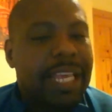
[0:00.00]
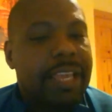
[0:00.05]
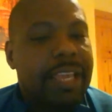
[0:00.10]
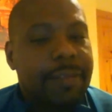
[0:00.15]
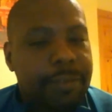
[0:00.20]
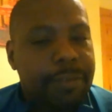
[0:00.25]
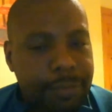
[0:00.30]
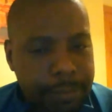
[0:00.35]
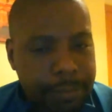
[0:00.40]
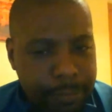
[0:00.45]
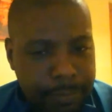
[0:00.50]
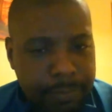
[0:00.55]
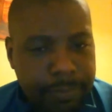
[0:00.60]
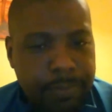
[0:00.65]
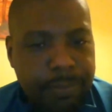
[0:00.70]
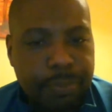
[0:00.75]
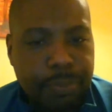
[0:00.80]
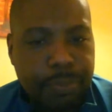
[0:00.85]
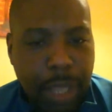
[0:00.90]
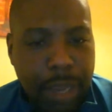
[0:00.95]
The
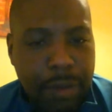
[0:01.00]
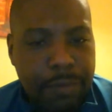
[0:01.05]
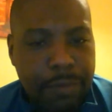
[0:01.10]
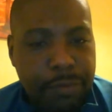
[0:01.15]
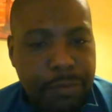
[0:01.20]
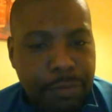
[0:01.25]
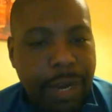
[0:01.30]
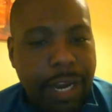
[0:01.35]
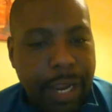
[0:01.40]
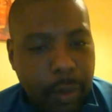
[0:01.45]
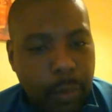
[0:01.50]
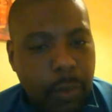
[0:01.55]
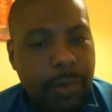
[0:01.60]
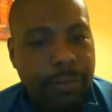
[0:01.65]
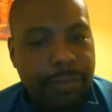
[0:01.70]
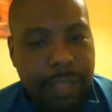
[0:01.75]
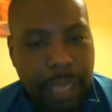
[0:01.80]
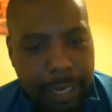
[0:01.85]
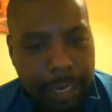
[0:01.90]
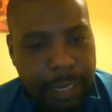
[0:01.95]
belief
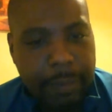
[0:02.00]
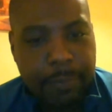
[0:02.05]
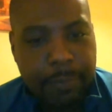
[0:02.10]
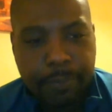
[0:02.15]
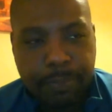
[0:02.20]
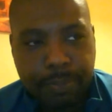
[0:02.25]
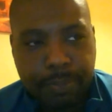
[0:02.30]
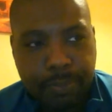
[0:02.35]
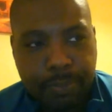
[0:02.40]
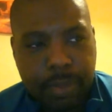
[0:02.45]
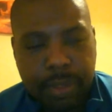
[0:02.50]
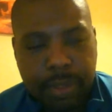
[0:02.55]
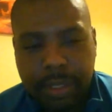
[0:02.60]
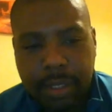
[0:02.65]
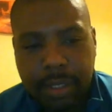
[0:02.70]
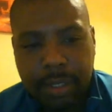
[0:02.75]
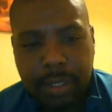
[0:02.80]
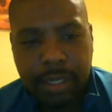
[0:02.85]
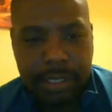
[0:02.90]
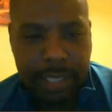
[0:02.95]
that Frank would have done it,
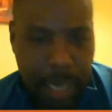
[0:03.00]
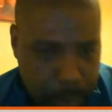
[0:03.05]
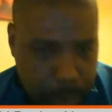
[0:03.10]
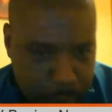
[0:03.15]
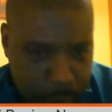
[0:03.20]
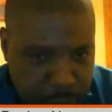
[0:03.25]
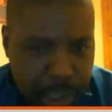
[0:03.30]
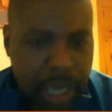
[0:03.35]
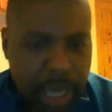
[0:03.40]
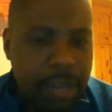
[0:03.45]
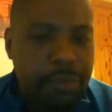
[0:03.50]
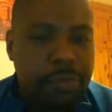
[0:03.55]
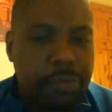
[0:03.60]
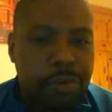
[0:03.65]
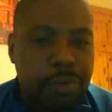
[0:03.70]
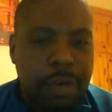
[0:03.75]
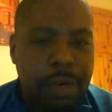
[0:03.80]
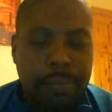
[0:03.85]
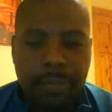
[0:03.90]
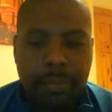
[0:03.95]
because
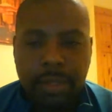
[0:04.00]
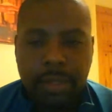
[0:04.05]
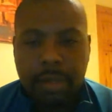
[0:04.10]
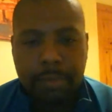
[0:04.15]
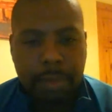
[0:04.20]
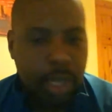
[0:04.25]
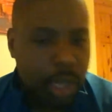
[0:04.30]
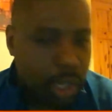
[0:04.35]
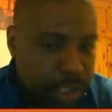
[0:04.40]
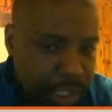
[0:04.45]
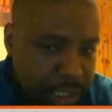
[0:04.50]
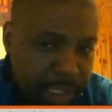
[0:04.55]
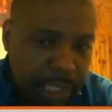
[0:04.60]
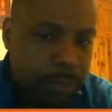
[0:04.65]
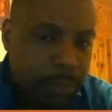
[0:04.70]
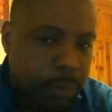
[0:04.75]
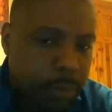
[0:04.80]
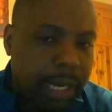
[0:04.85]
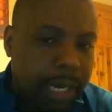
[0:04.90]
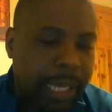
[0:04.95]
I was cheering for him,
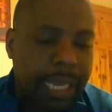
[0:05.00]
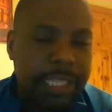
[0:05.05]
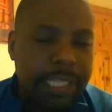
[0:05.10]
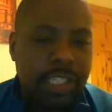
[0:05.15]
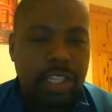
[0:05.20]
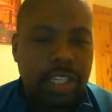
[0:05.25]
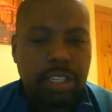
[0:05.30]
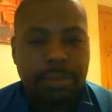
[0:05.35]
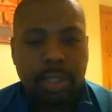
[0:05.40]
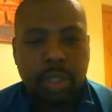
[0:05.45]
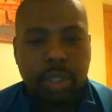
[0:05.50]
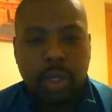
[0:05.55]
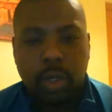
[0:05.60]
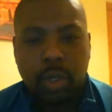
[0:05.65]
because he did well